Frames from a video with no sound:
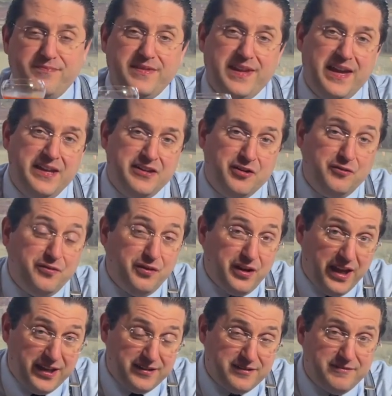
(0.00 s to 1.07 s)
And don't
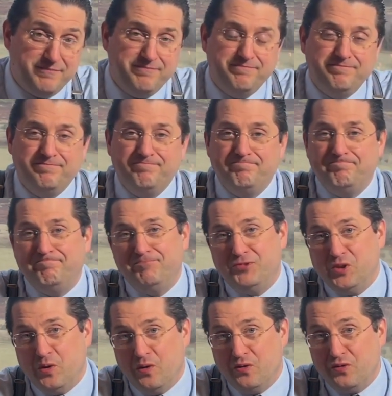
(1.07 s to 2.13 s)
forget
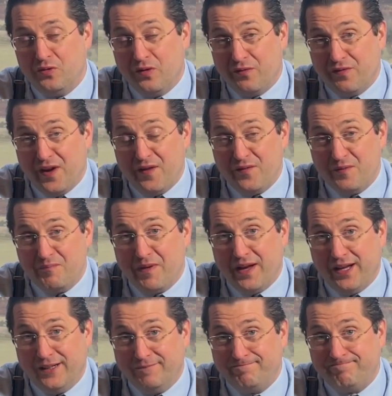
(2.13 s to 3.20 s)
to go to your favorite
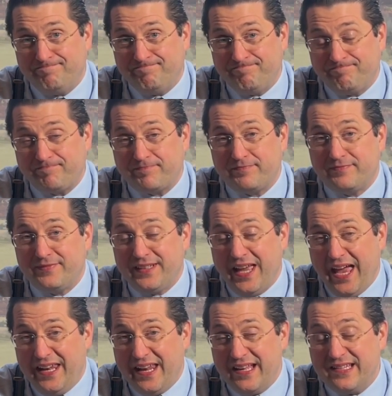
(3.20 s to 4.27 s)
bar
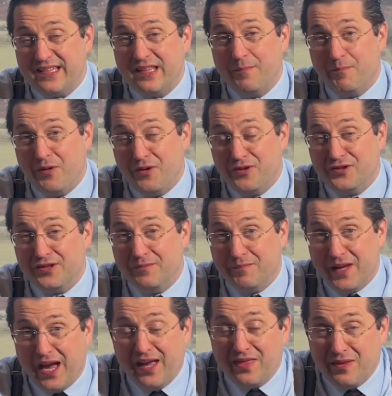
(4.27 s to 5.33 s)
and ask the person
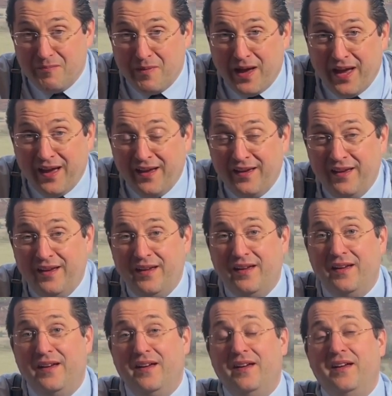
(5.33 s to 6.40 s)
behind the bar
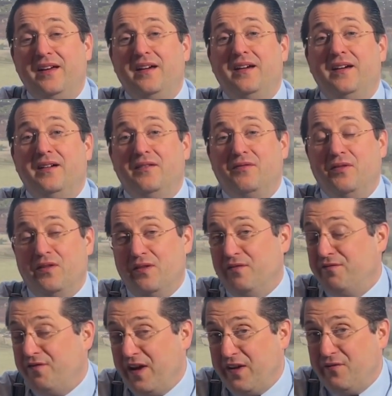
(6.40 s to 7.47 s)
for the
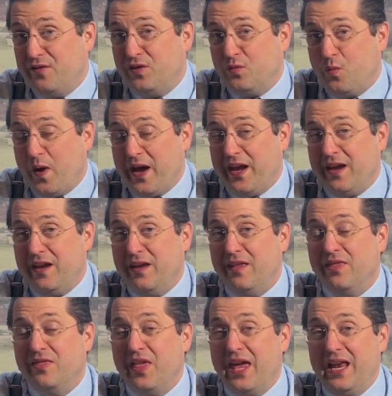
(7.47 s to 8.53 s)
favorite way
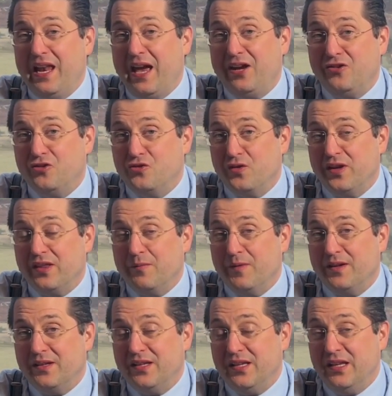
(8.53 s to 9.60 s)
they like to drink the
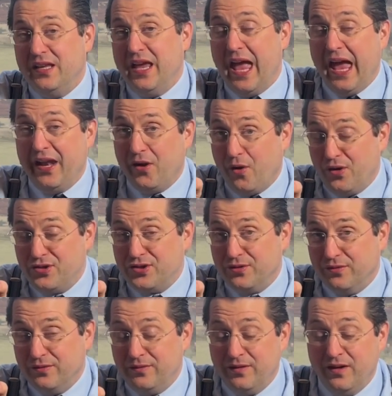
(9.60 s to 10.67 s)
Martini, and
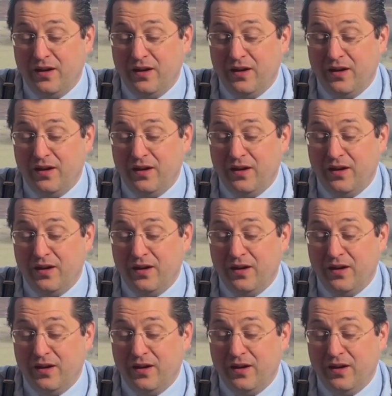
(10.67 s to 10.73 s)
also